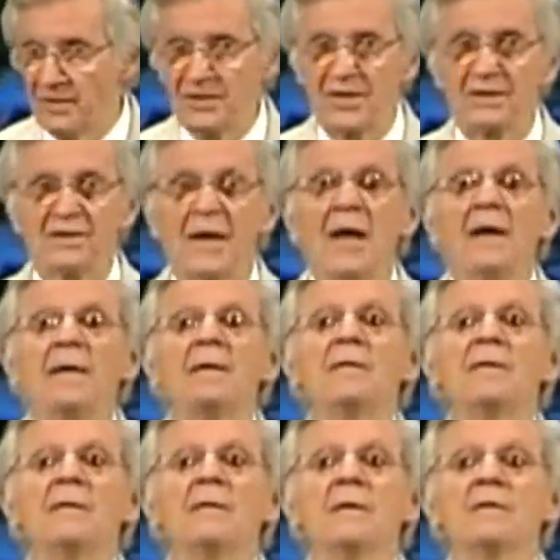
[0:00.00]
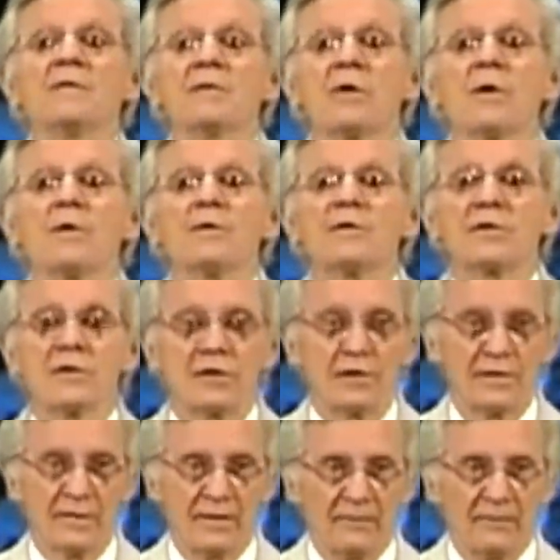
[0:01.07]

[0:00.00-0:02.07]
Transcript: It says a church